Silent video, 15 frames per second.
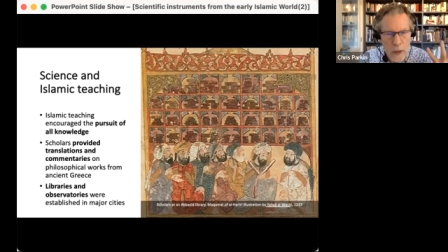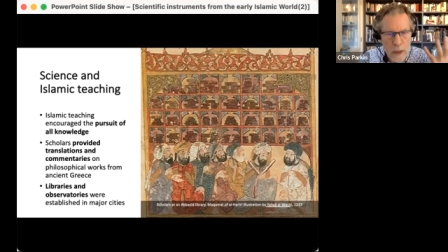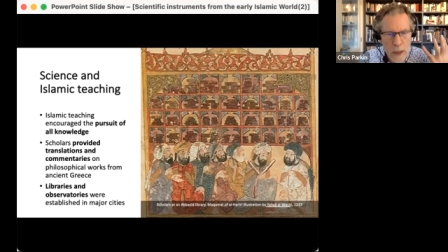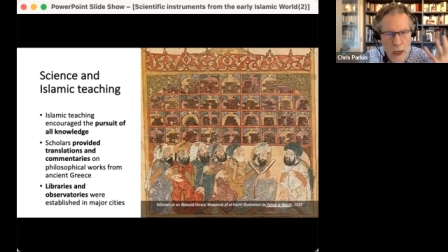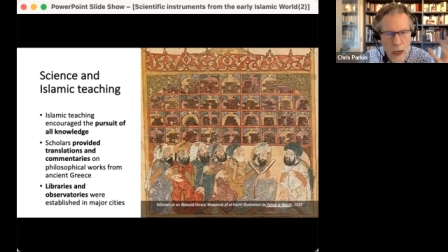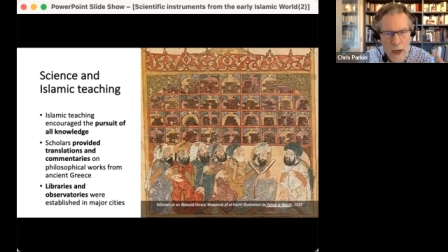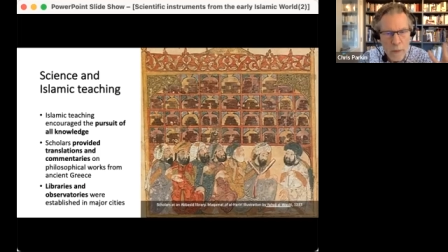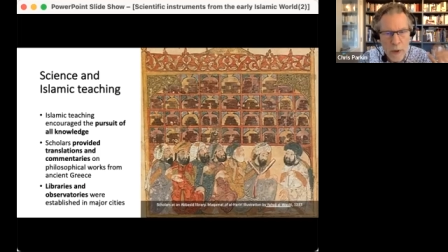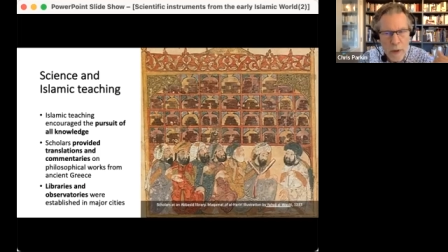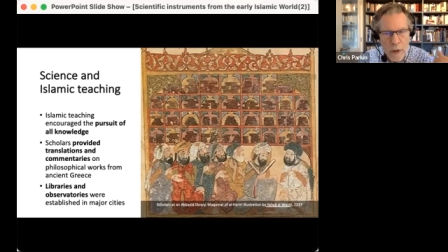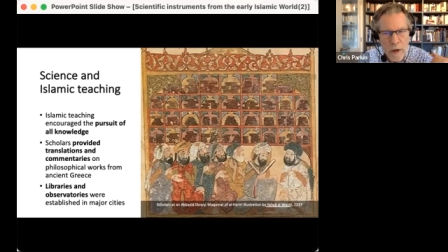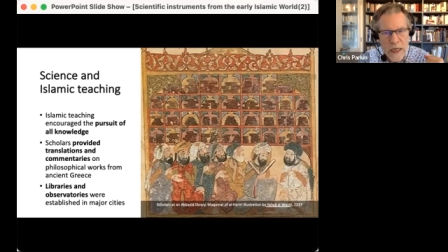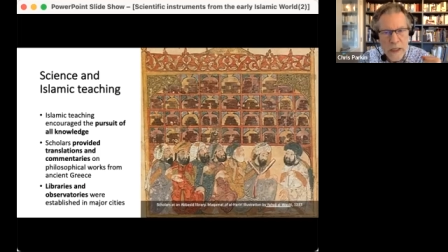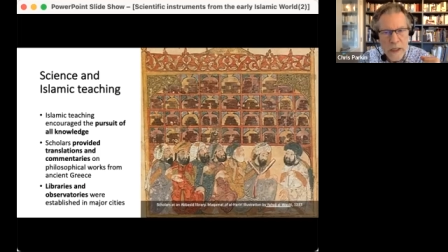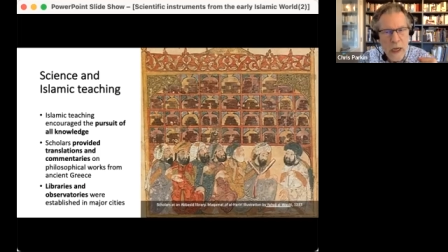with
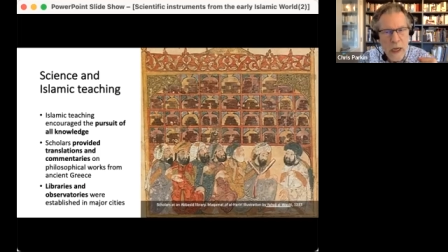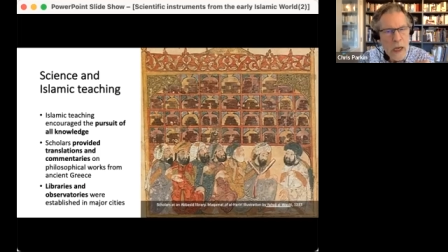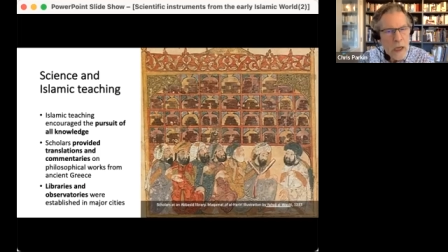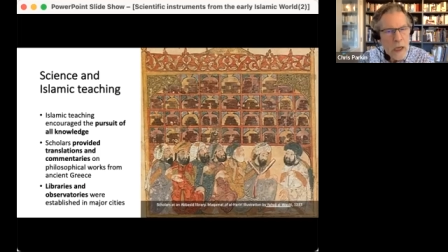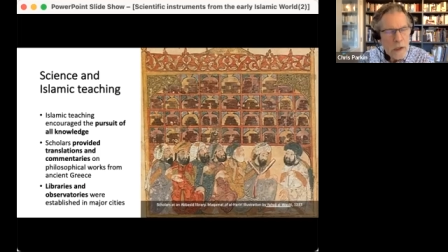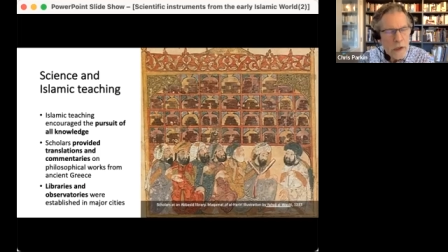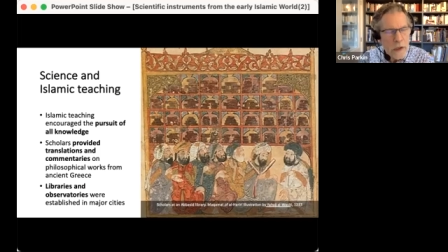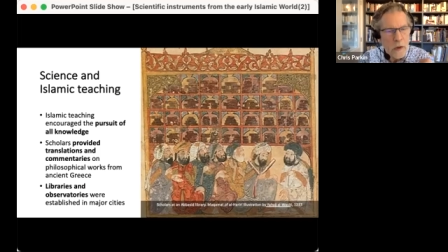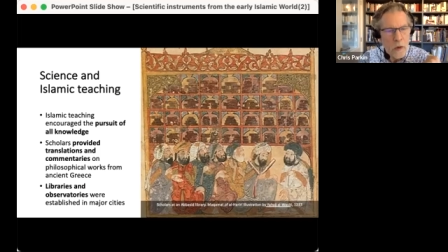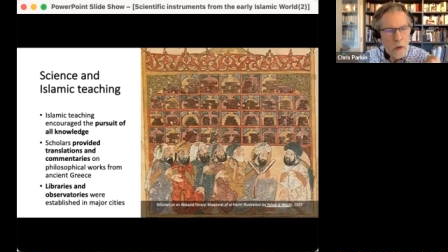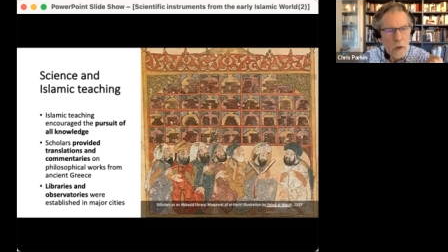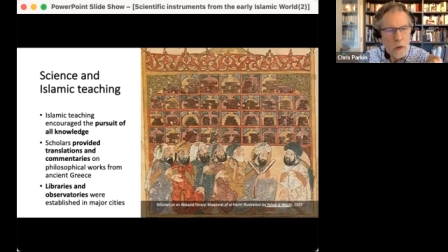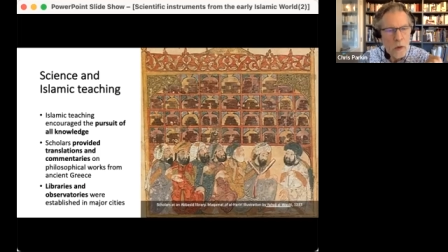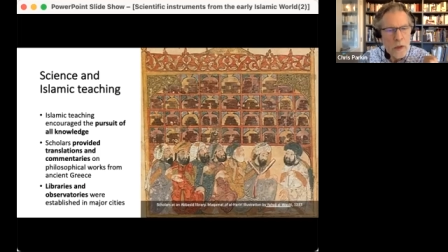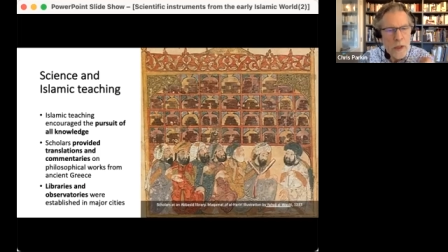libraries,
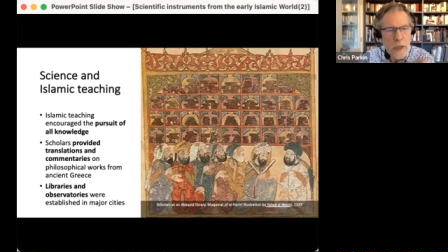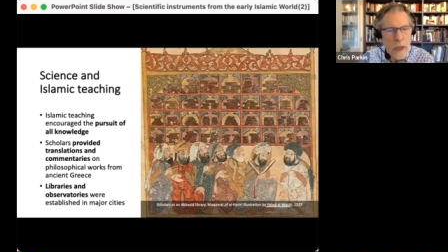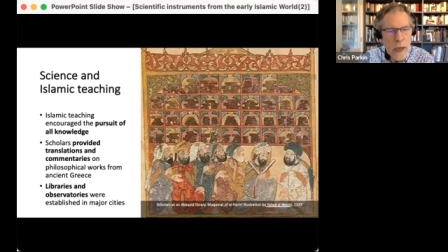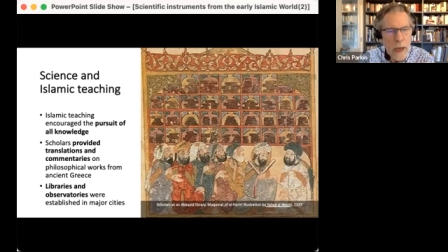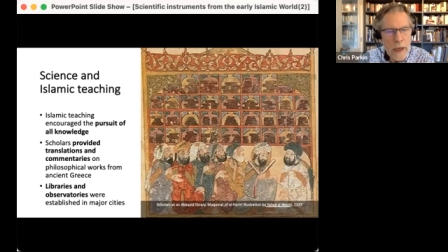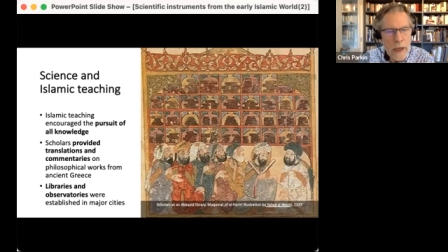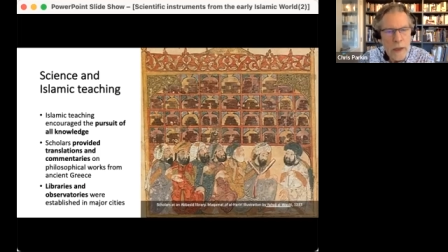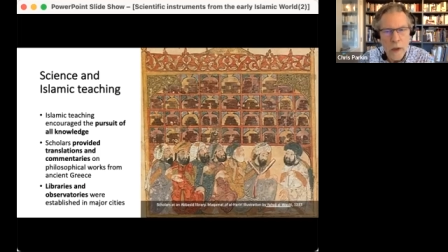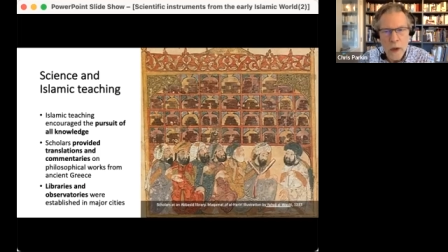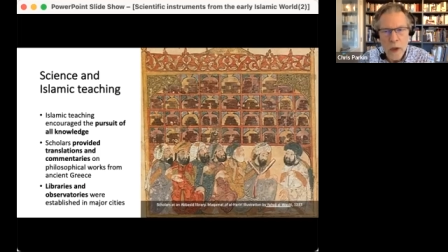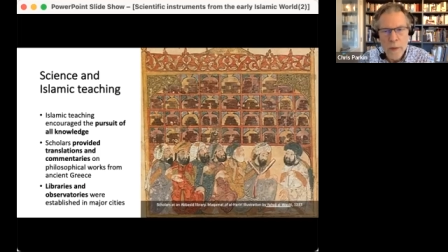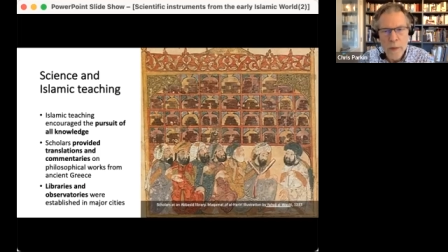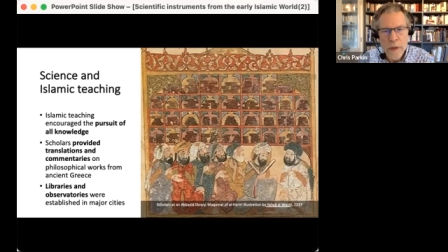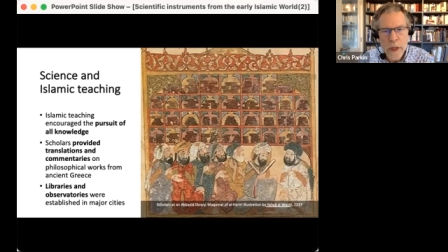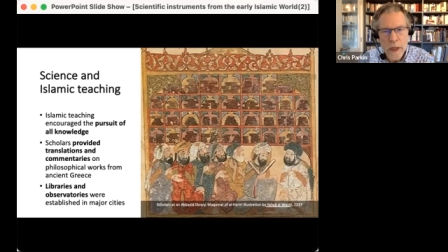schools, and
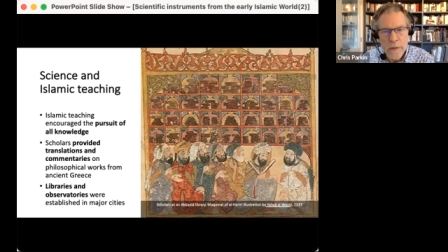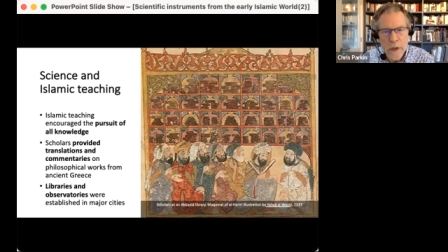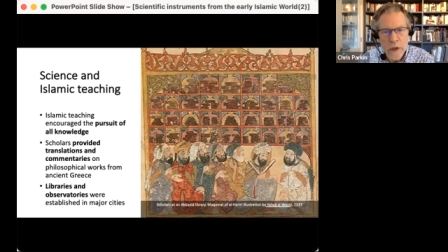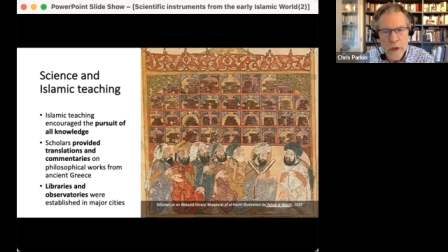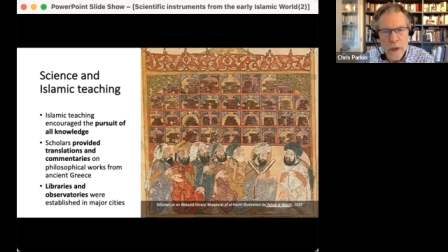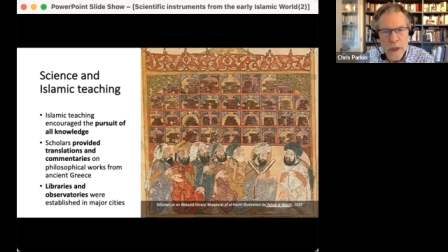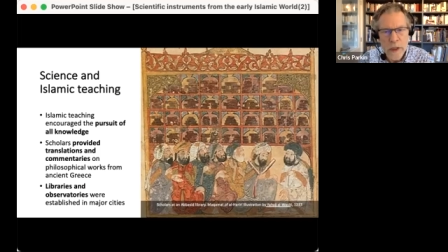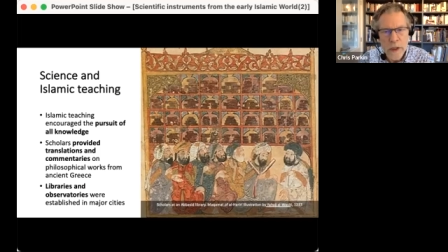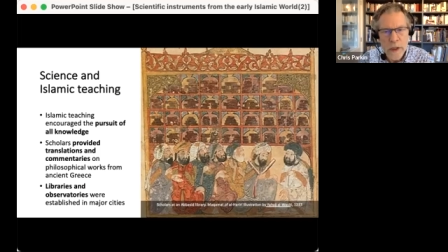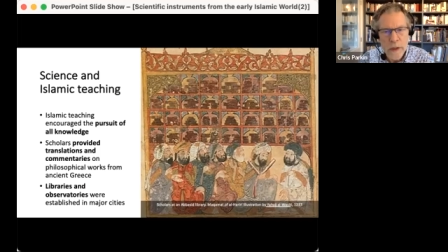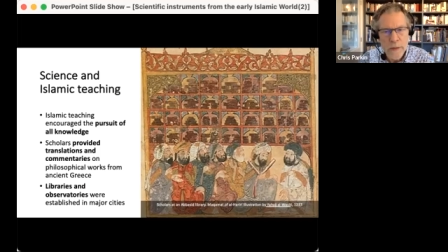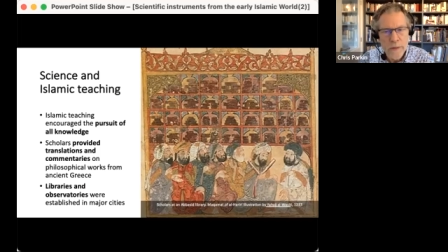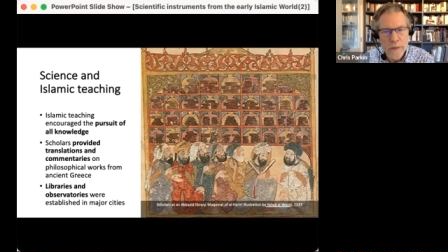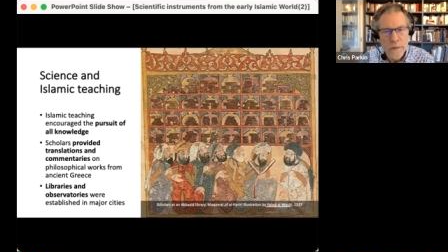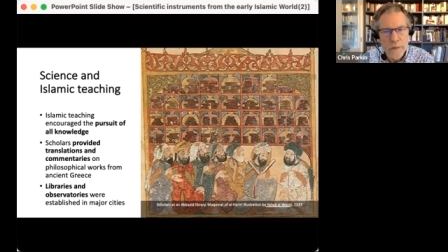observatories.